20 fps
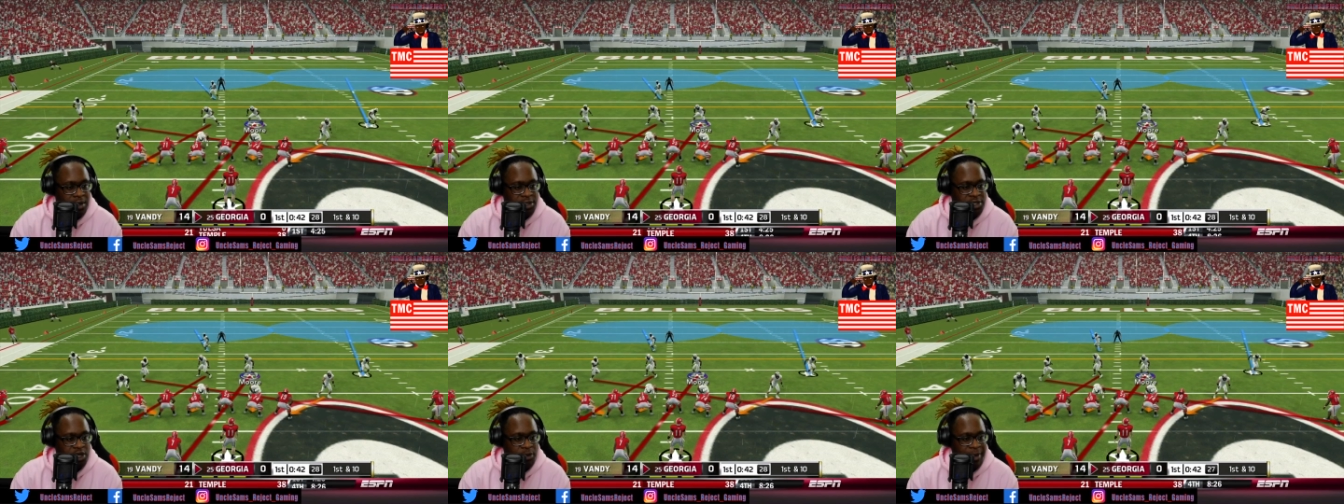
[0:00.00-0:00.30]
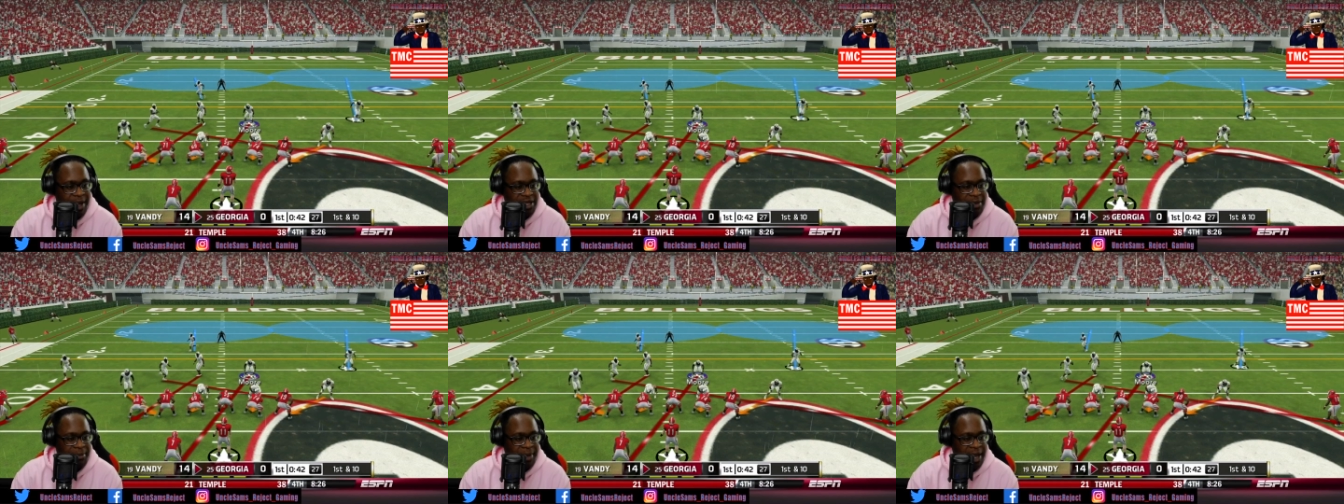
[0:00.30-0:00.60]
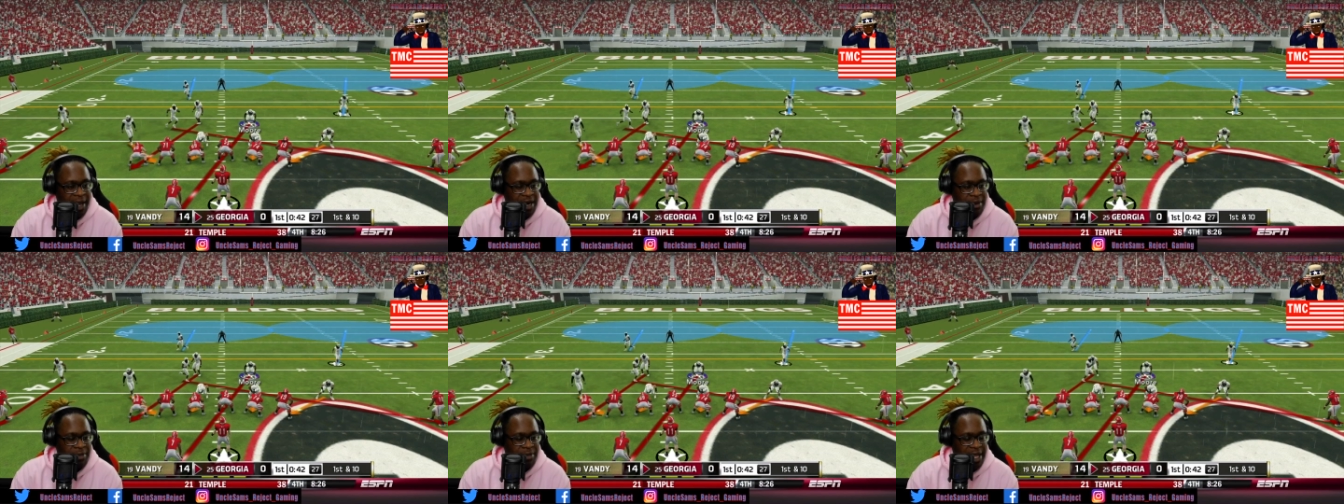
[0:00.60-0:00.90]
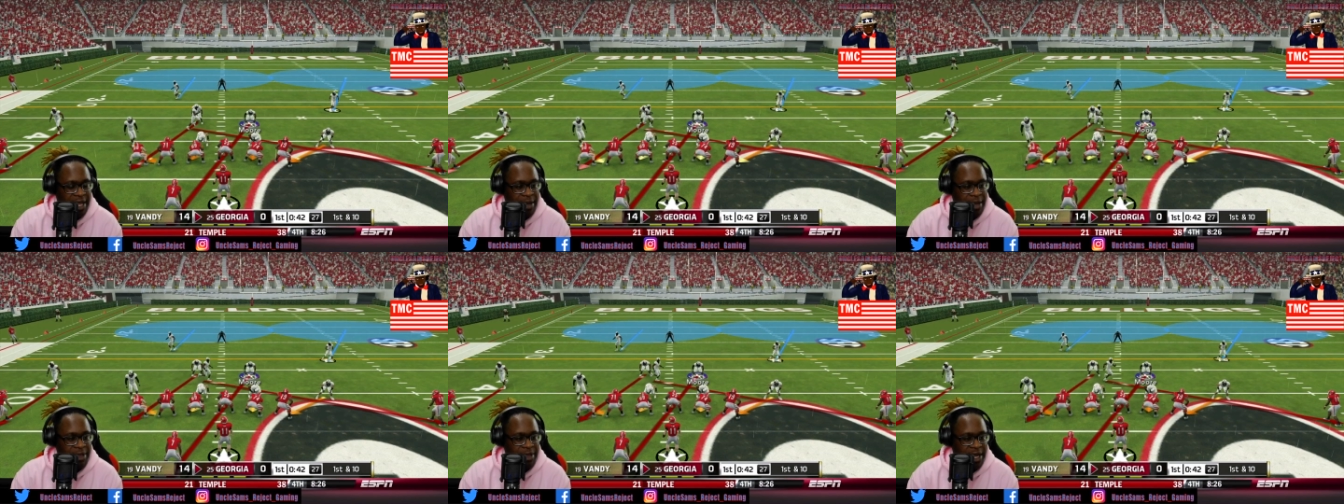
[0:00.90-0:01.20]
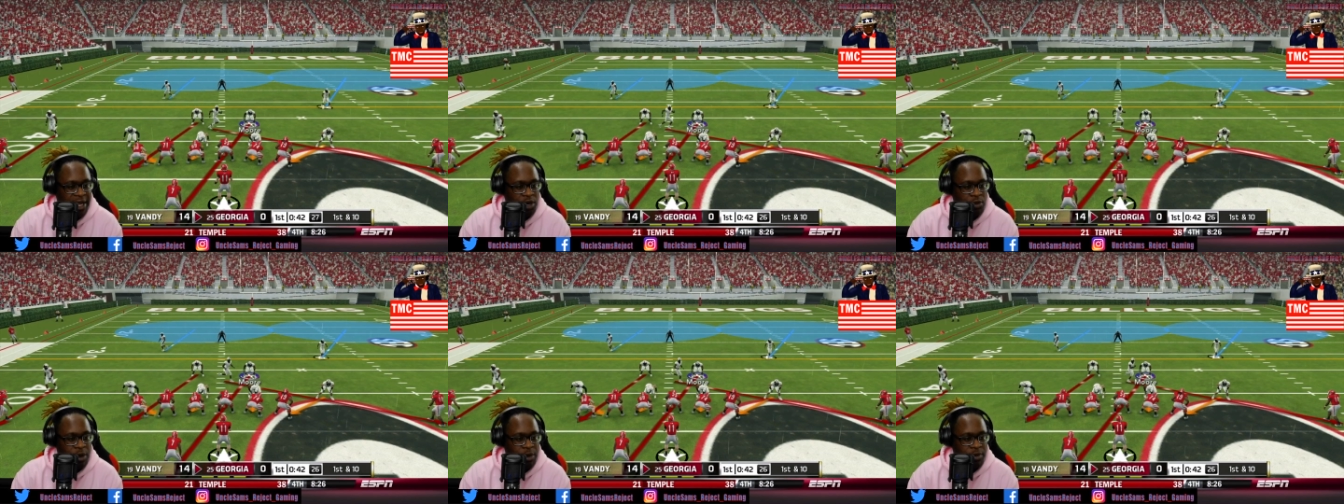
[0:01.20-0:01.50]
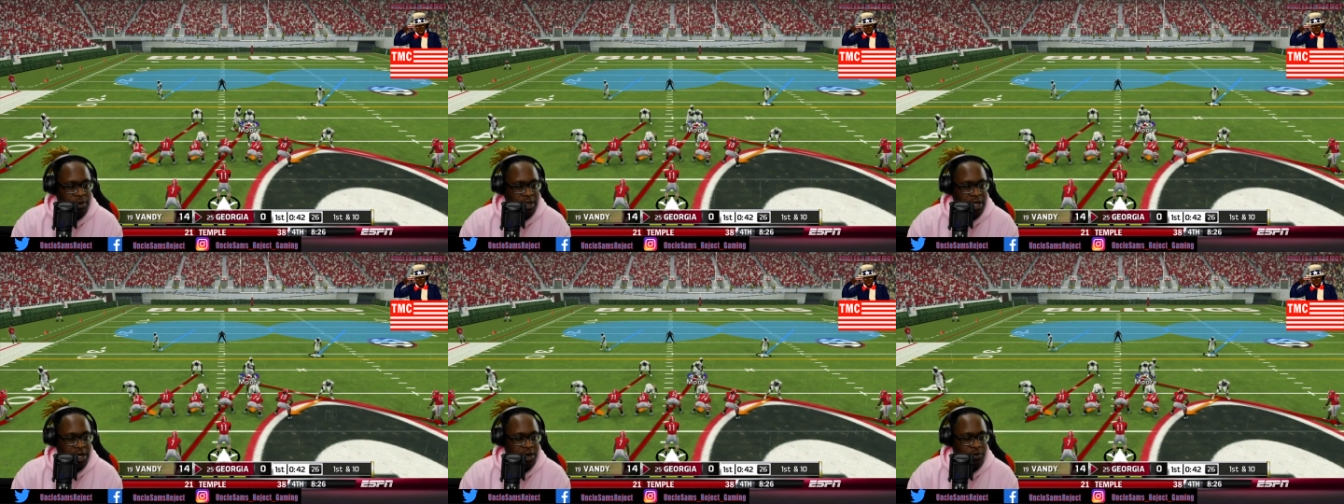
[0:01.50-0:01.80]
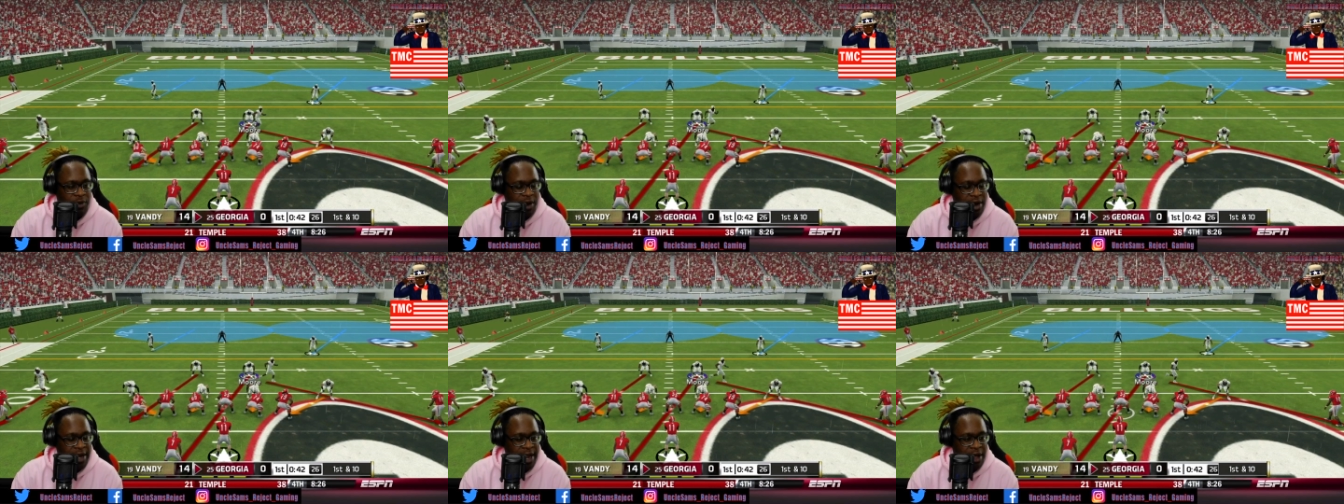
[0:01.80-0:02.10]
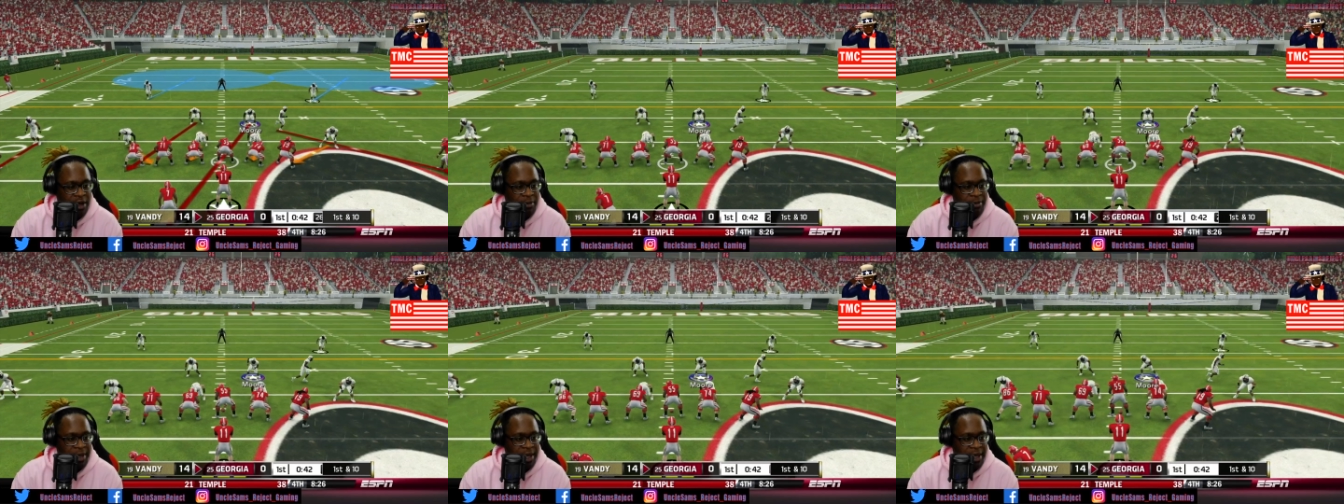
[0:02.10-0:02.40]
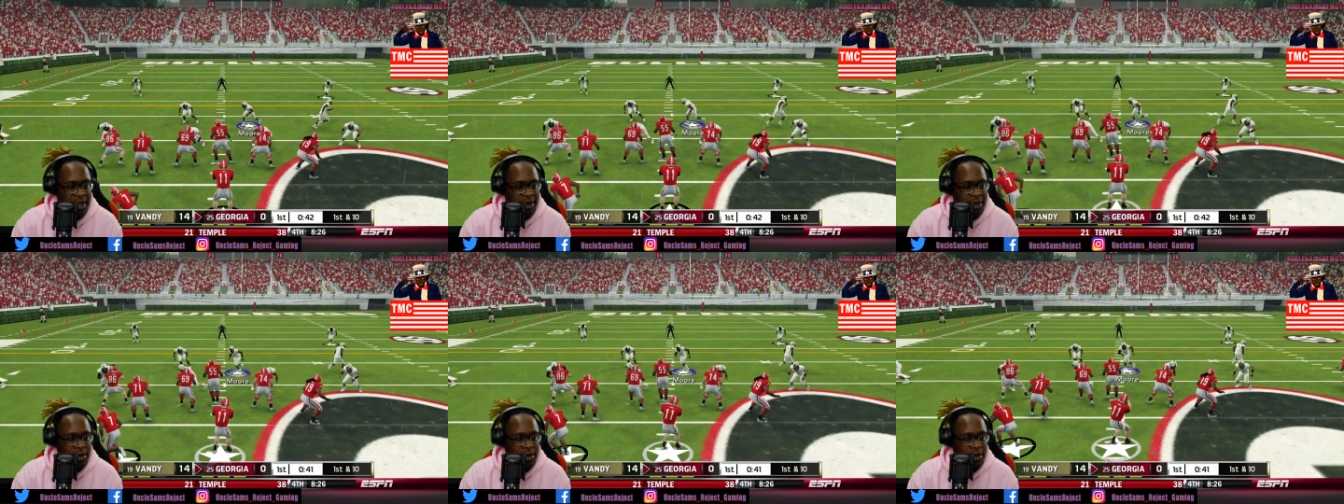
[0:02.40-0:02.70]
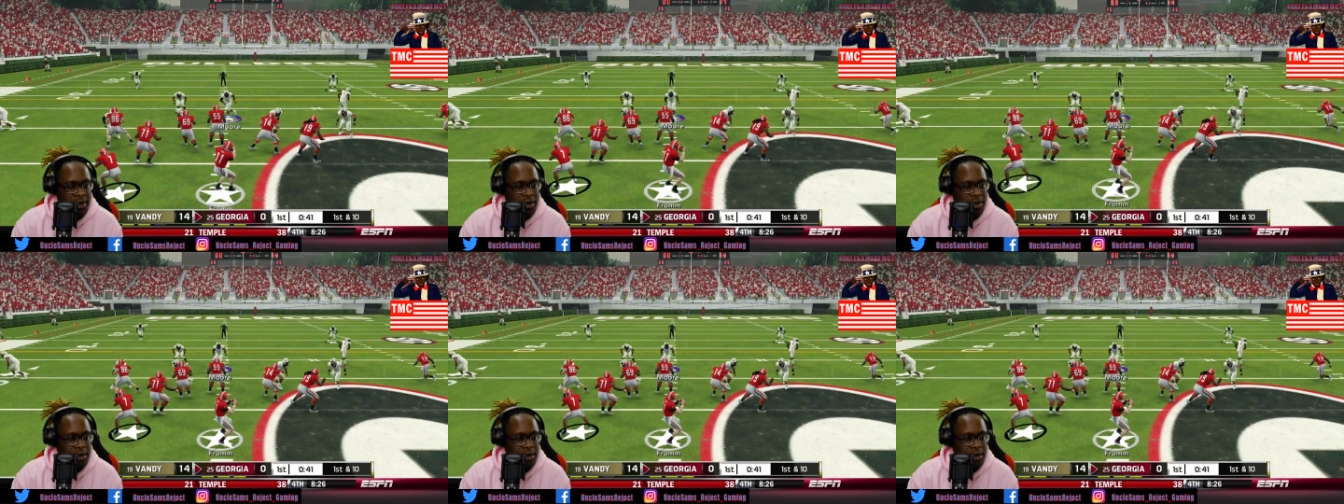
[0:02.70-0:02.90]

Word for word: Let's go back to man. I'm like, I'm liking the way we're looking right now in man.